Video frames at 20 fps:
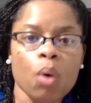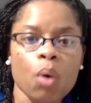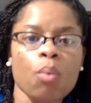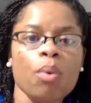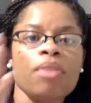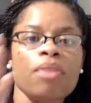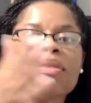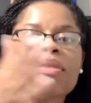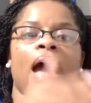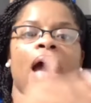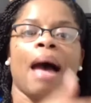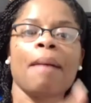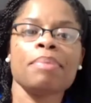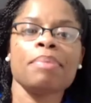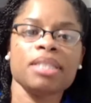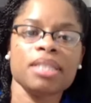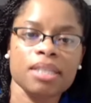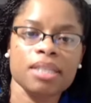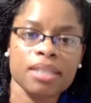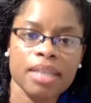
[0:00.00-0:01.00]
with the
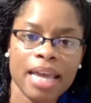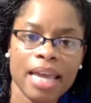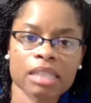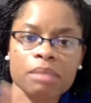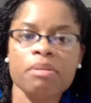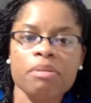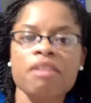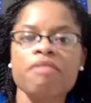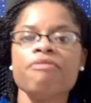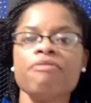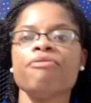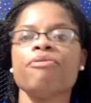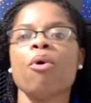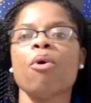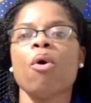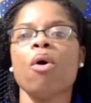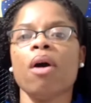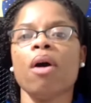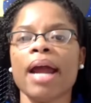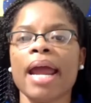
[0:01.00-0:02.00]
opposite sex
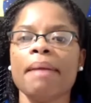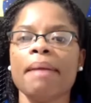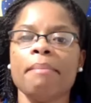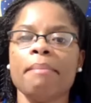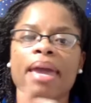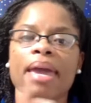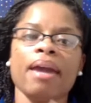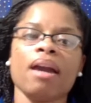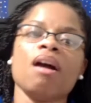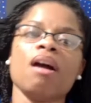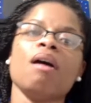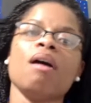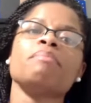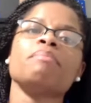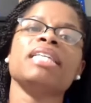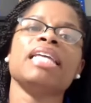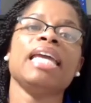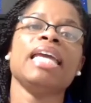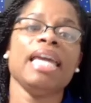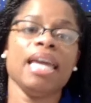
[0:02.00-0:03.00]
before a man comes
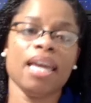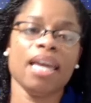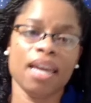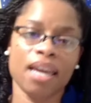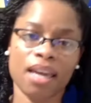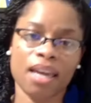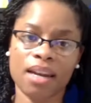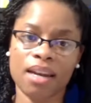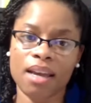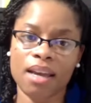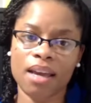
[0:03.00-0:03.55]
in.